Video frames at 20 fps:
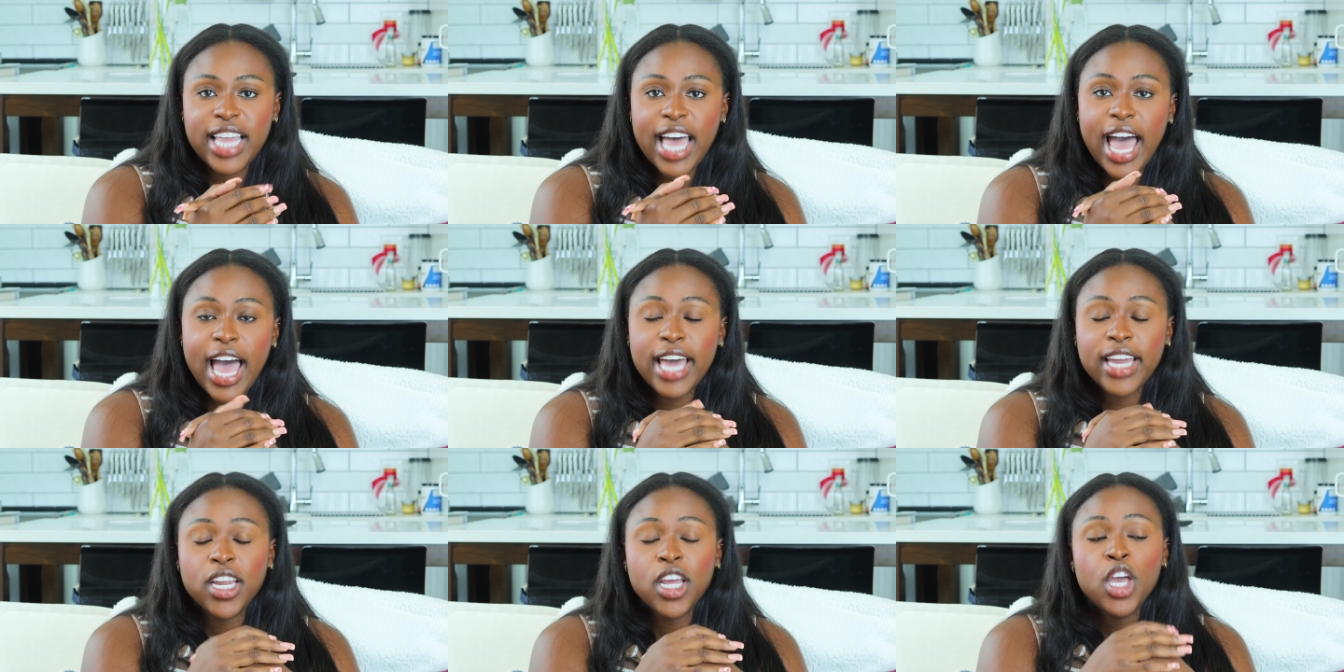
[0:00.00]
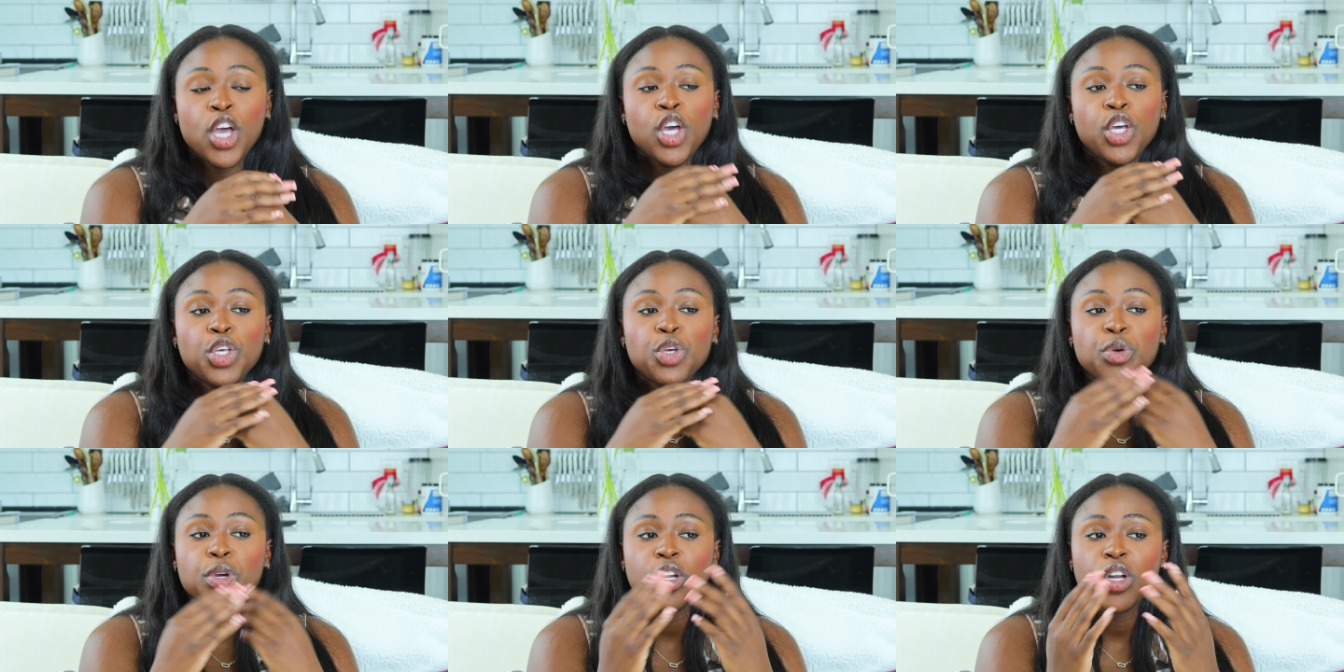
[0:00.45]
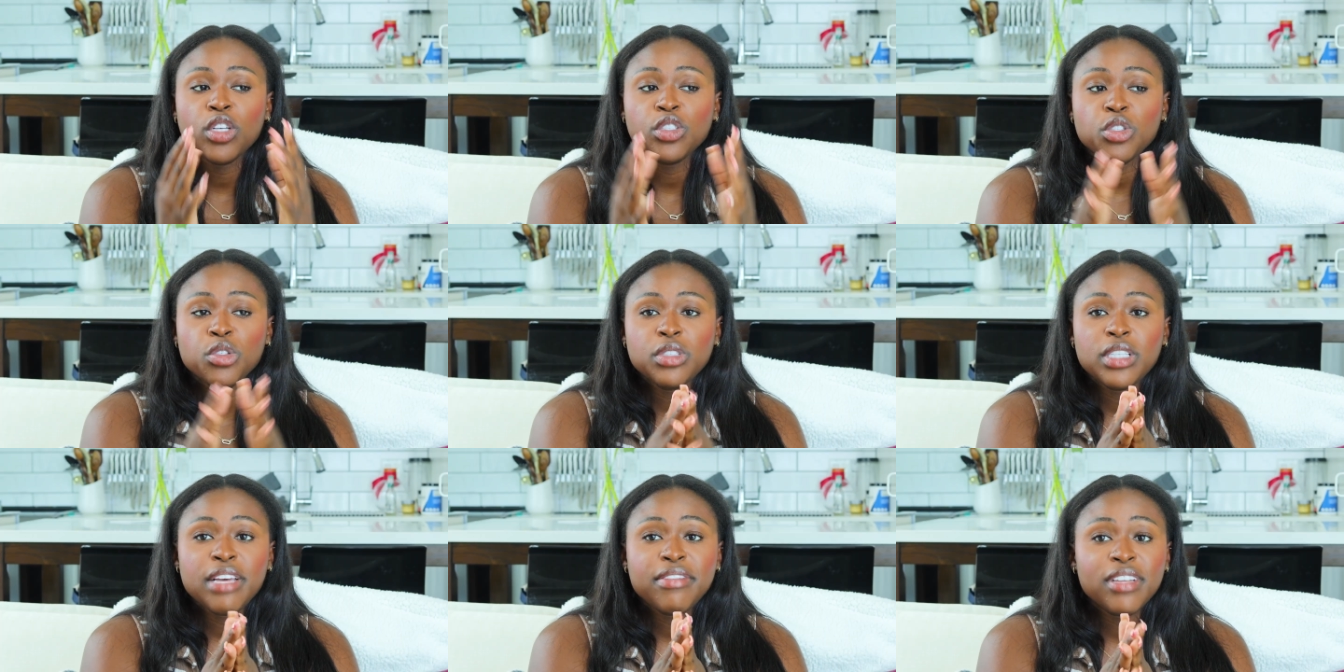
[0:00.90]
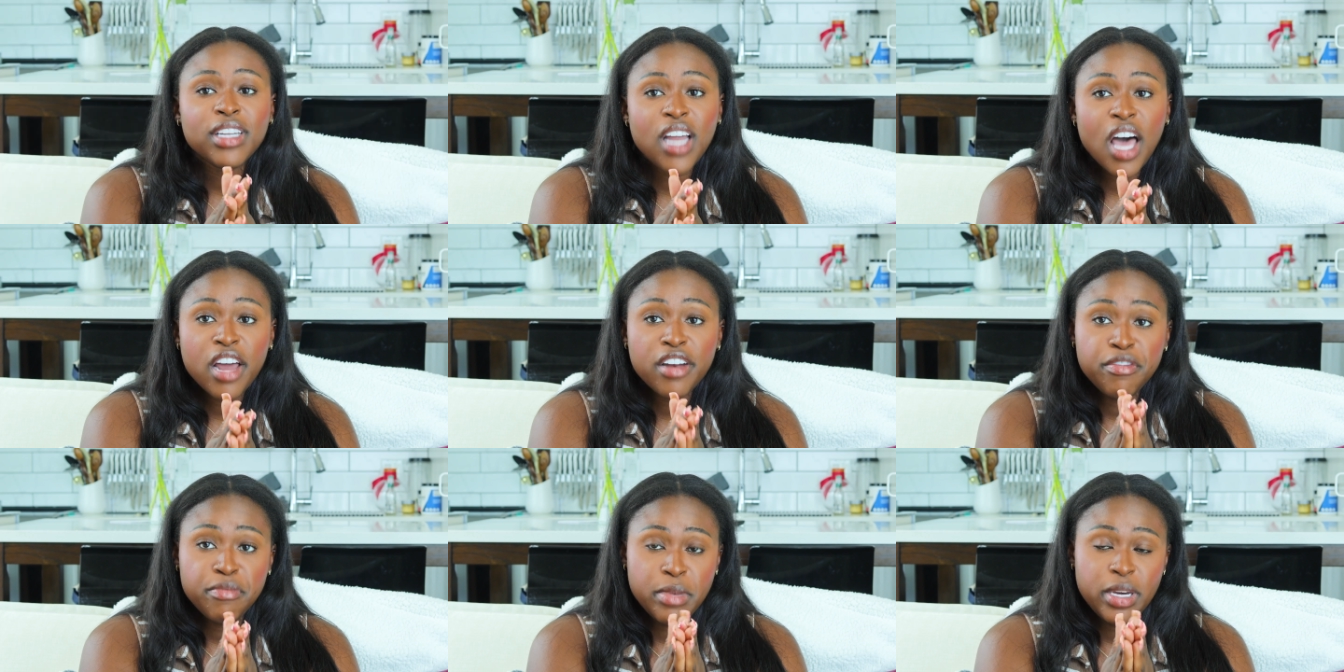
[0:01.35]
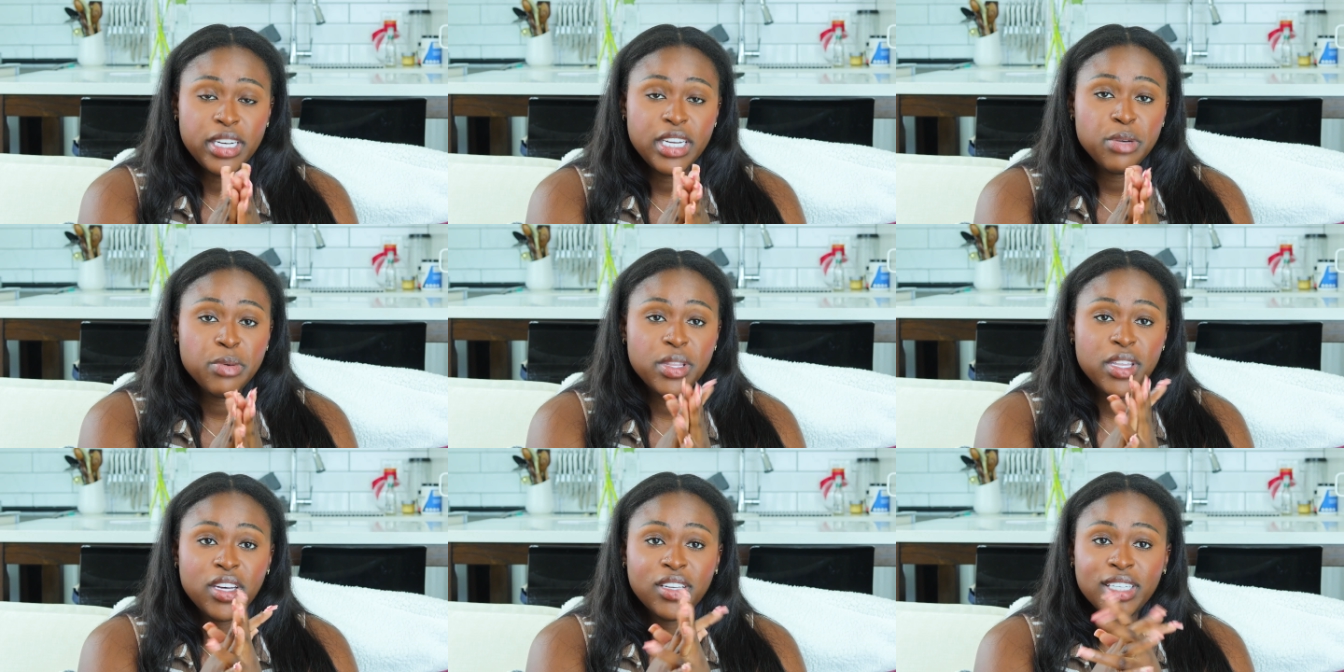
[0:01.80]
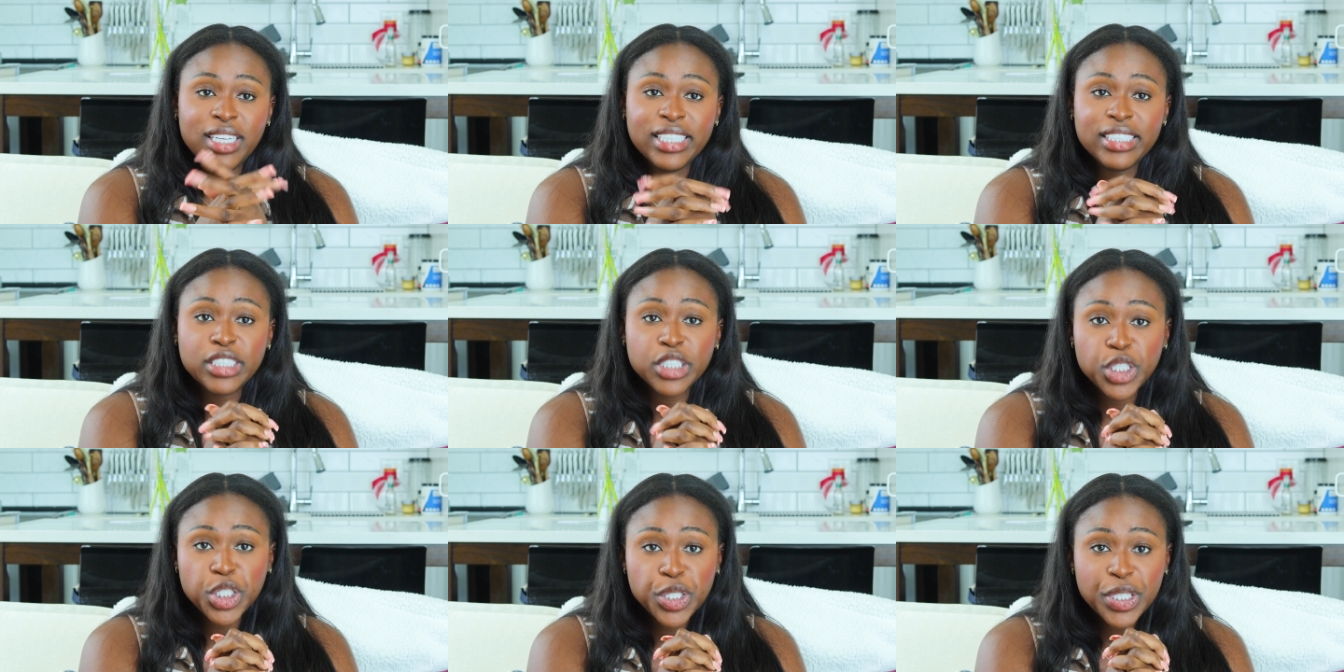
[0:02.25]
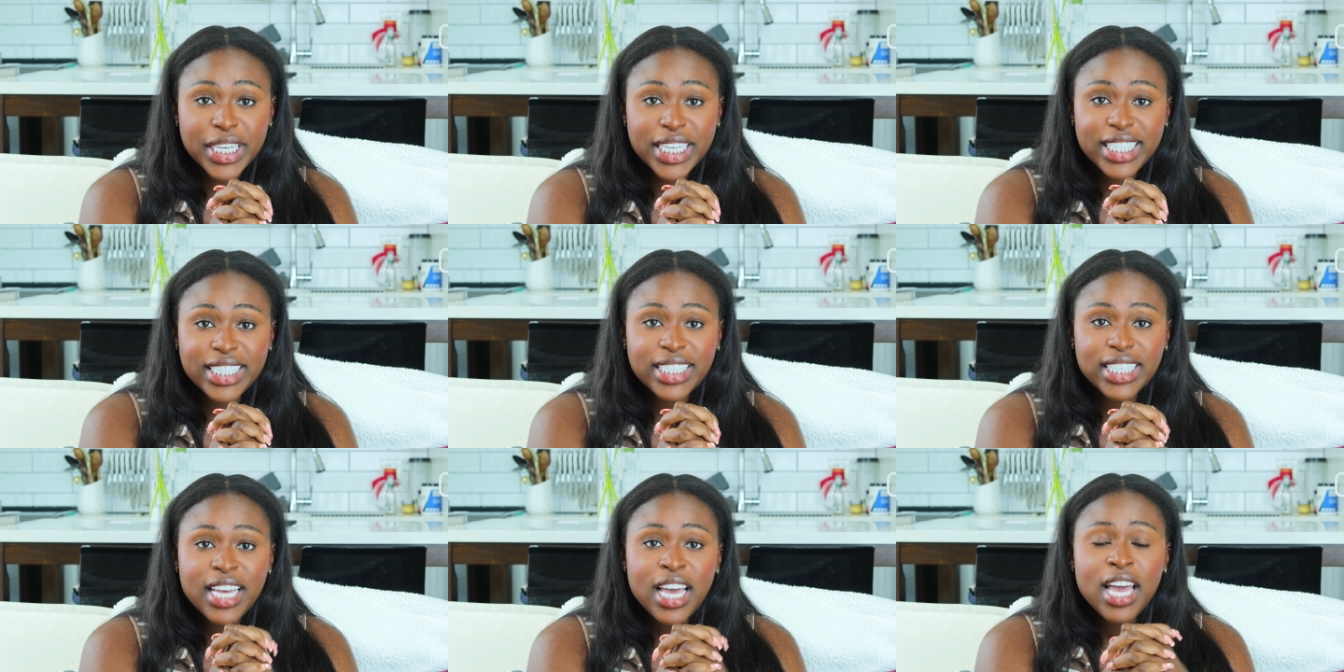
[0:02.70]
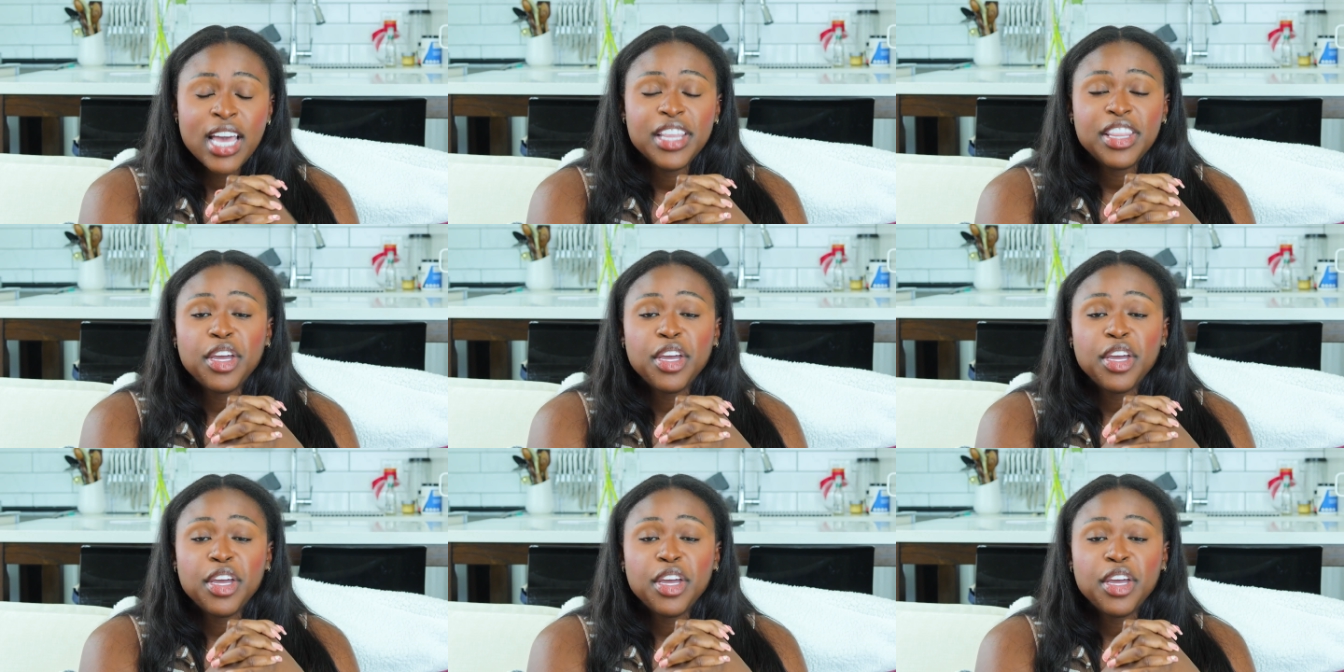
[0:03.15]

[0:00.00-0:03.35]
to that, you can also save a lot of money with online degrees.